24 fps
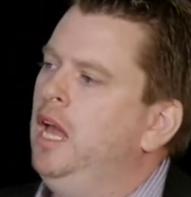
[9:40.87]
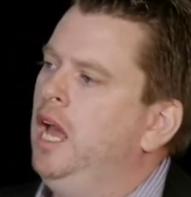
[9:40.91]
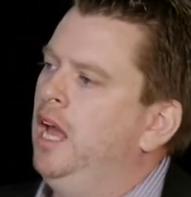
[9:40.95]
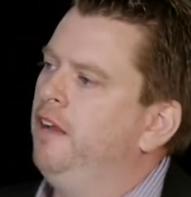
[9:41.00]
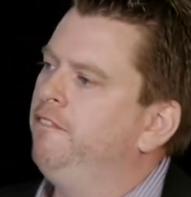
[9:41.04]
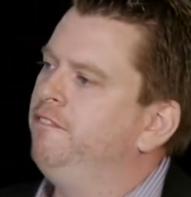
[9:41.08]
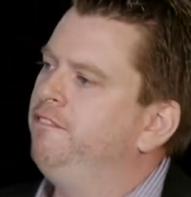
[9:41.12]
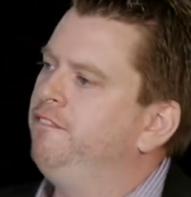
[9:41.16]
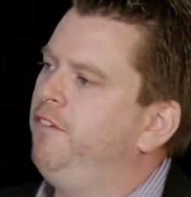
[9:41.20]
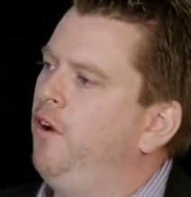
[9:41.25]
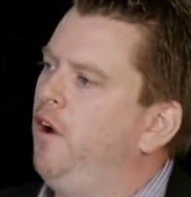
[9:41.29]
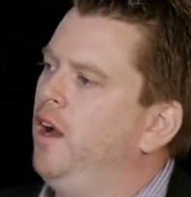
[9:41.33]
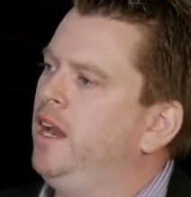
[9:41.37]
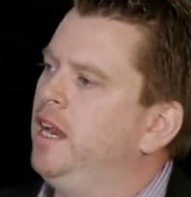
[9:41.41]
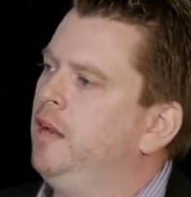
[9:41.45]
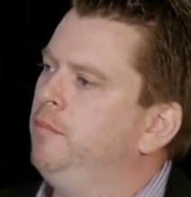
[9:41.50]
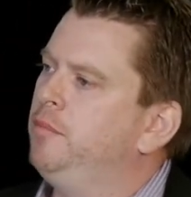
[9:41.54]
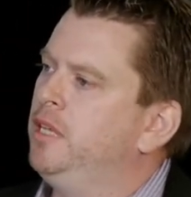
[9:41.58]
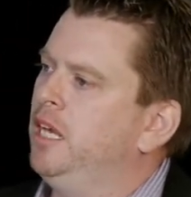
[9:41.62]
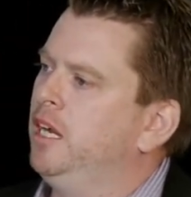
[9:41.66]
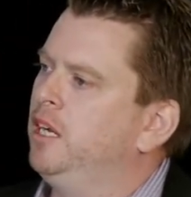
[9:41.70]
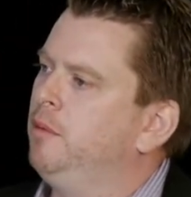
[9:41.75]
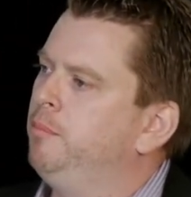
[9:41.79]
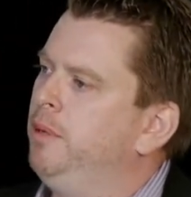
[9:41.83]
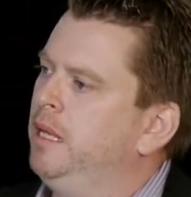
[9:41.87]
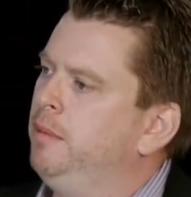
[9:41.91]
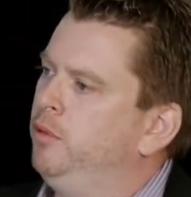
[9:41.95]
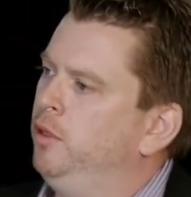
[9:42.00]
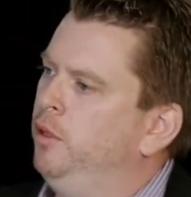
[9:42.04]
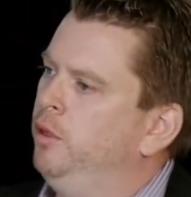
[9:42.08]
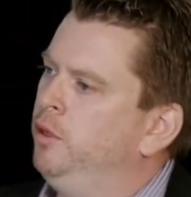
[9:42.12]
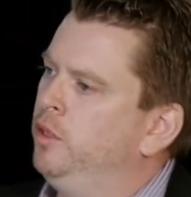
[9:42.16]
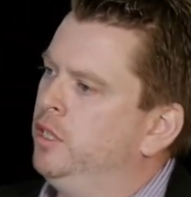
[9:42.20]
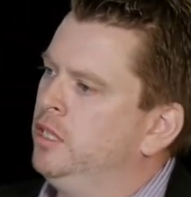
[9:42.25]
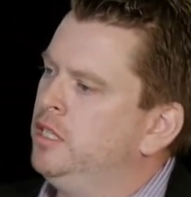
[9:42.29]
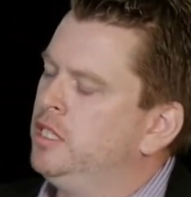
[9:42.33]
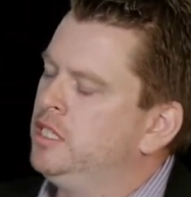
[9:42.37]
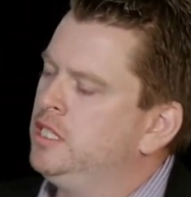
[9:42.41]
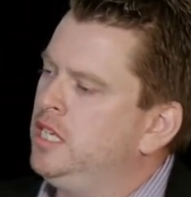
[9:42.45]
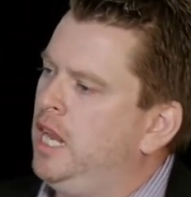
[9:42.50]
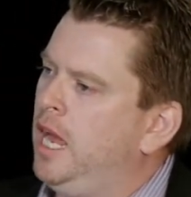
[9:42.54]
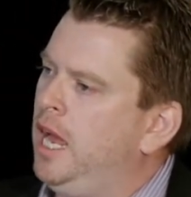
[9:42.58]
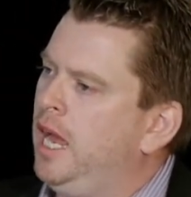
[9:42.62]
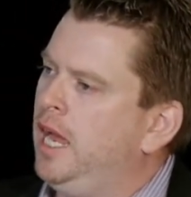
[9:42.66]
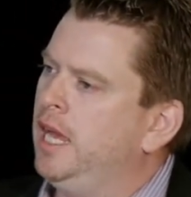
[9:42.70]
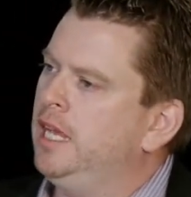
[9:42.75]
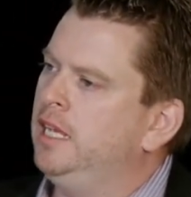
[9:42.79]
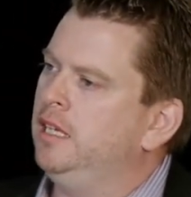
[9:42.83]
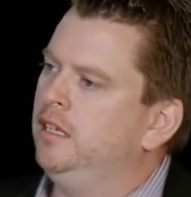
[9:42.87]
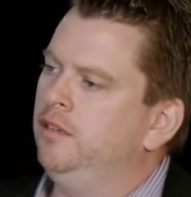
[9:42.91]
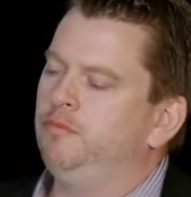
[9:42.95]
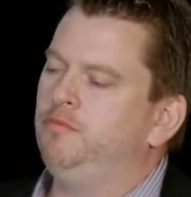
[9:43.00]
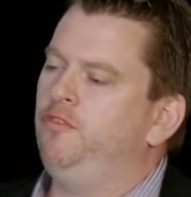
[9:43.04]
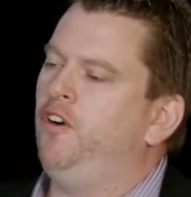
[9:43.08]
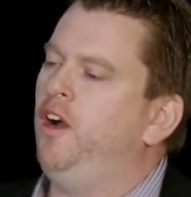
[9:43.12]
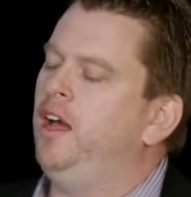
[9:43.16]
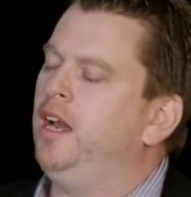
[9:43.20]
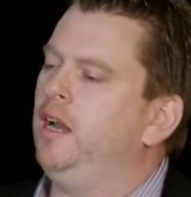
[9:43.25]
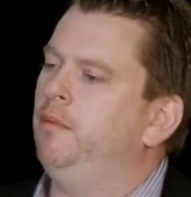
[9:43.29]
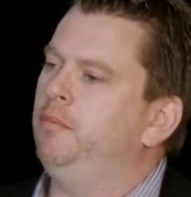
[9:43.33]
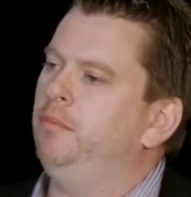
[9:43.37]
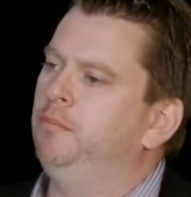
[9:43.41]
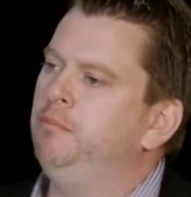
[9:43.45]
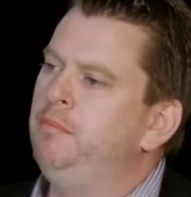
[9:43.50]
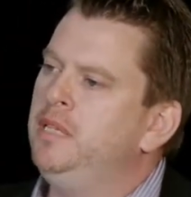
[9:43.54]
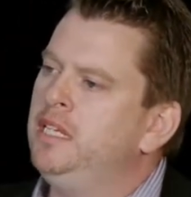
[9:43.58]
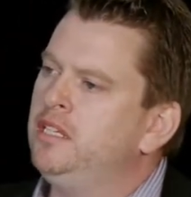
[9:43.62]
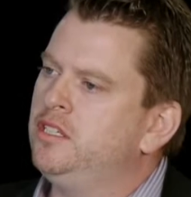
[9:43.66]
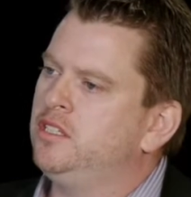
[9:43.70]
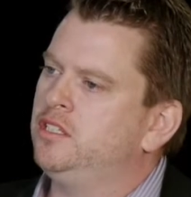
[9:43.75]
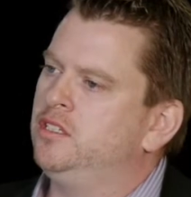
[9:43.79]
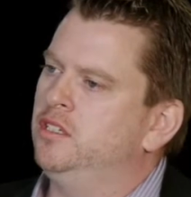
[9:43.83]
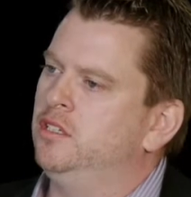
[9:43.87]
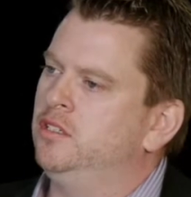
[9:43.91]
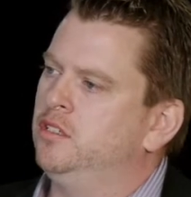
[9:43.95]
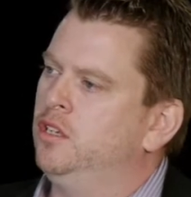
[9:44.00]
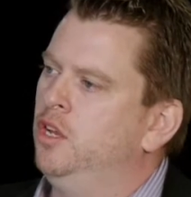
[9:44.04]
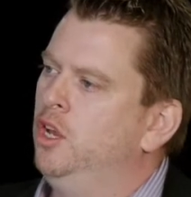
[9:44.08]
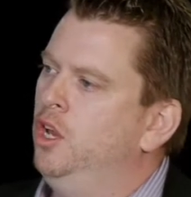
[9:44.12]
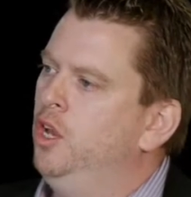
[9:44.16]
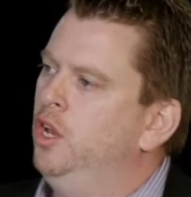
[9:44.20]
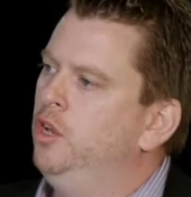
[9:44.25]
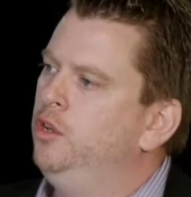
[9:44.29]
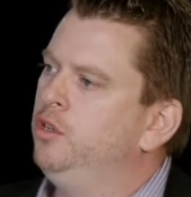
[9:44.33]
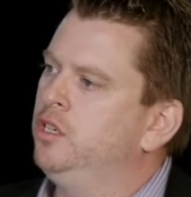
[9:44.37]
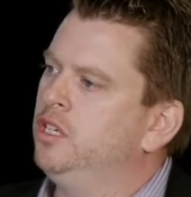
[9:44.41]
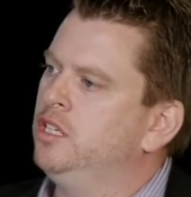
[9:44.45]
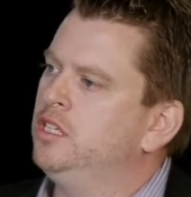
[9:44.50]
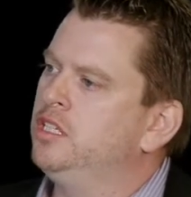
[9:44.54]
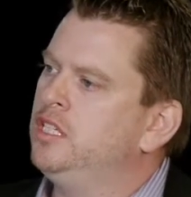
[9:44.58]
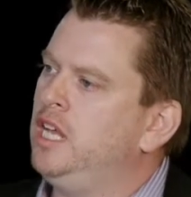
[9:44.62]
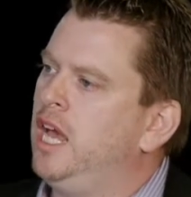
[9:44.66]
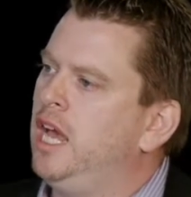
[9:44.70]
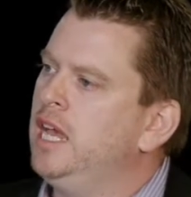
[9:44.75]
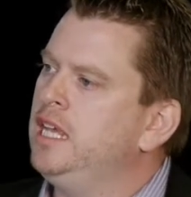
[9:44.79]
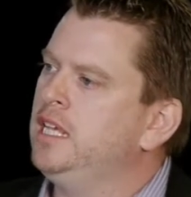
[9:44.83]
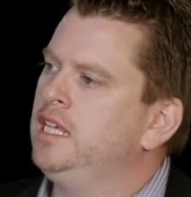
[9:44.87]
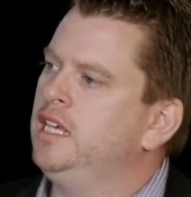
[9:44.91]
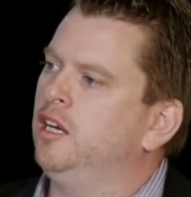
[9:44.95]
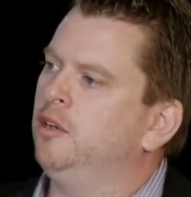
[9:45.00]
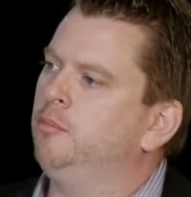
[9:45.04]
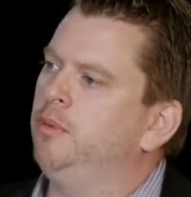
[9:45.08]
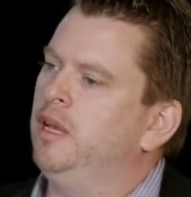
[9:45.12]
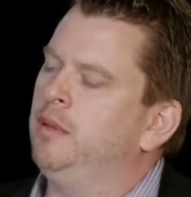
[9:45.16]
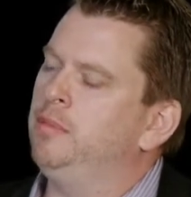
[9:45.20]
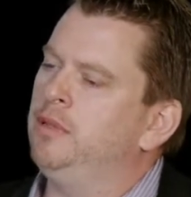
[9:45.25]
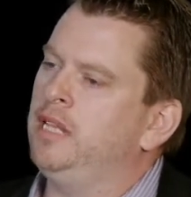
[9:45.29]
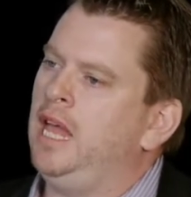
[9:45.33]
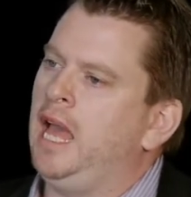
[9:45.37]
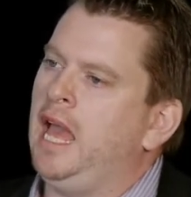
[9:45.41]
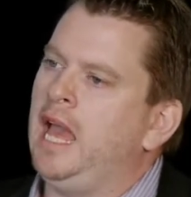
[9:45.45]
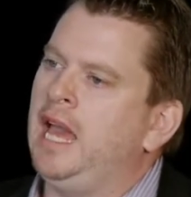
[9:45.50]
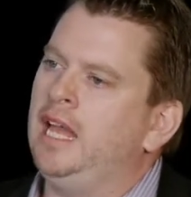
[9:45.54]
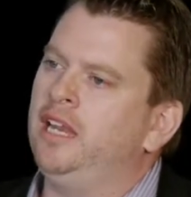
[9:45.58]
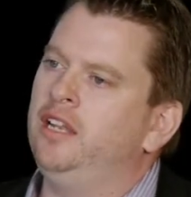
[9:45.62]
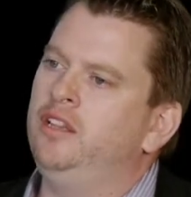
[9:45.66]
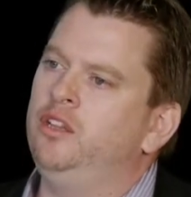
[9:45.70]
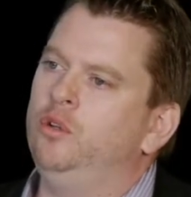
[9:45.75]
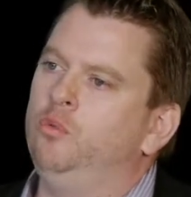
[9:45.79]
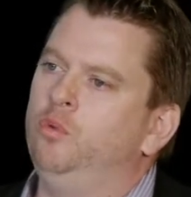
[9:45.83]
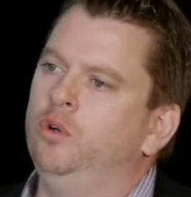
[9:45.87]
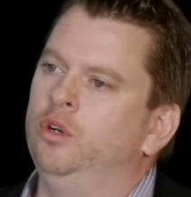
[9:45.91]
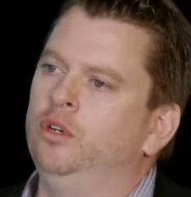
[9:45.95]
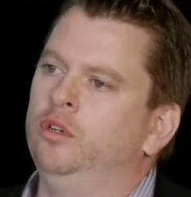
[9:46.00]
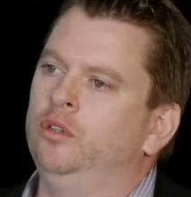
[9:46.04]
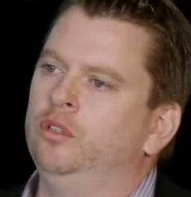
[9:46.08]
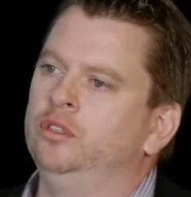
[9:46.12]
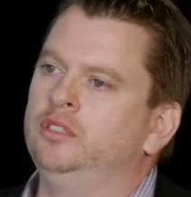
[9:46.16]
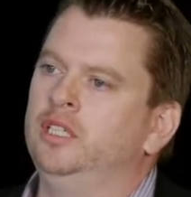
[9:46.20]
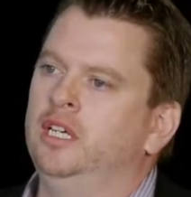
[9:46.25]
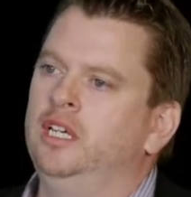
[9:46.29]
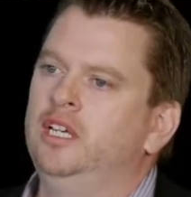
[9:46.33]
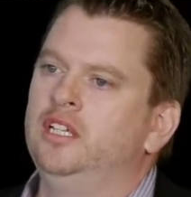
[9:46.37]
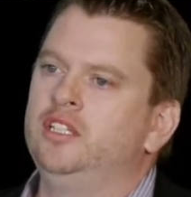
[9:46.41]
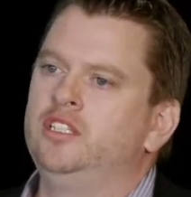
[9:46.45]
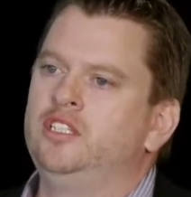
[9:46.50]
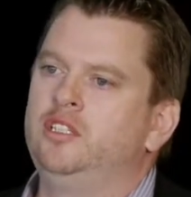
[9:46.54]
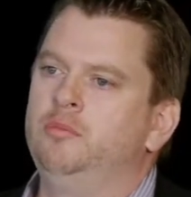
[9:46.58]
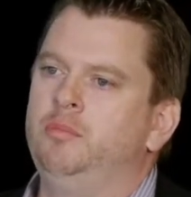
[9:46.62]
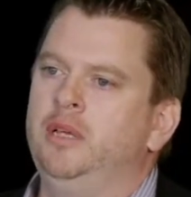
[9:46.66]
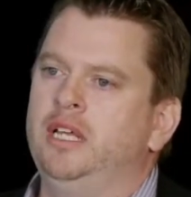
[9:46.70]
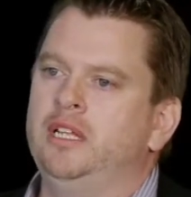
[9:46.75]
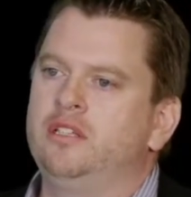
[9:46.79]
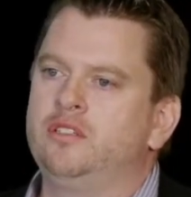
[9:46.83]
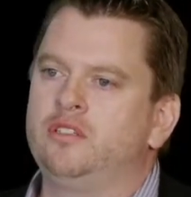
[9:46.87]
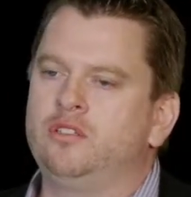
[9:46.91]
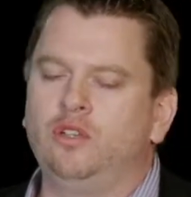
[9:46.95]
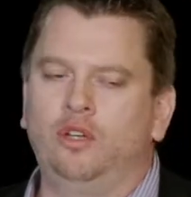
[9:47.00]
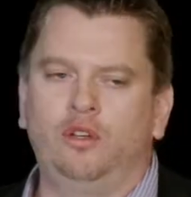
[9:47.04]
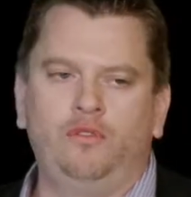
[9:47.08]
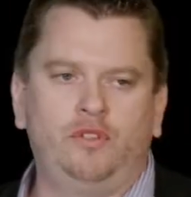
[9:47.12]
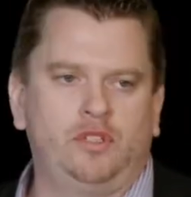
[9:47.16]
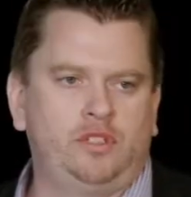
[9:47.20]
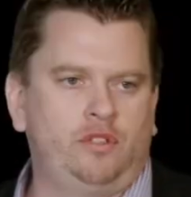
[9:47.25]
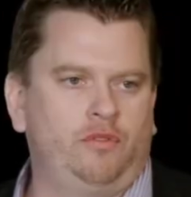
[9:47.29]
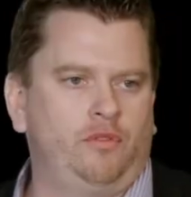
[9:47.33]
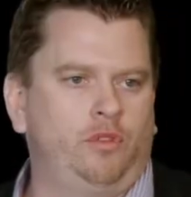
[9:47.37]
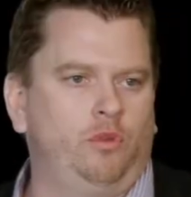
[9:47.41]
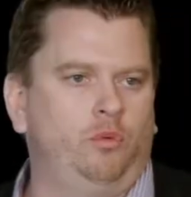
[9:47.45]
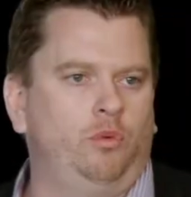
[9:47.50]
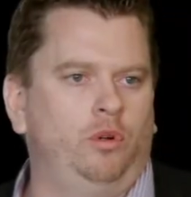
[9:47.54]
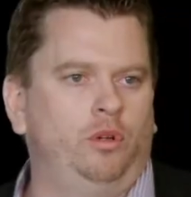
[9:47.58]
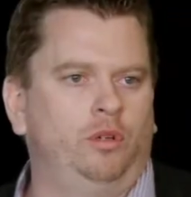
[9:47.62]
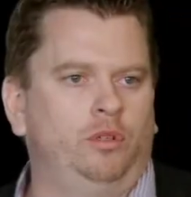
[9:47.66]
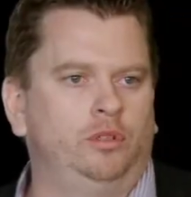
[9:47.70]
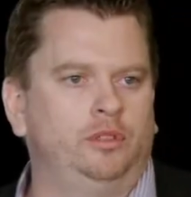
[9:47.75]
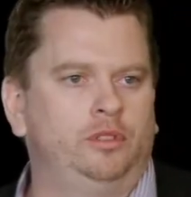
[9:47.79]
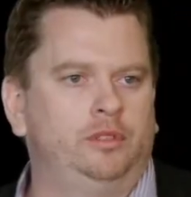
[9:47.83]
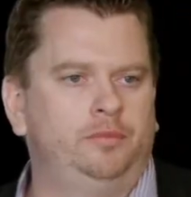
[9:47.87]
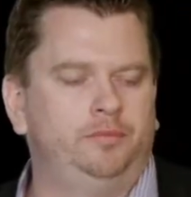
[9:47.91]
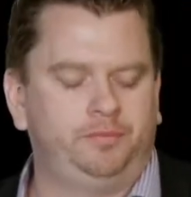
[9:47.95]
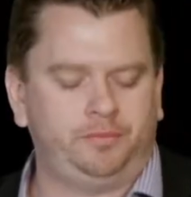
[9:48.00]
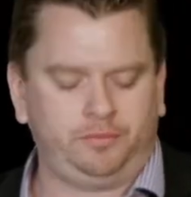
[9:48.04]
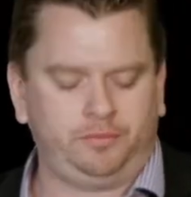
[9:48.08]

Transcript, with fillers: and fight up young people who can take, fight up ministers who can take young people out in the world to be at service of the world.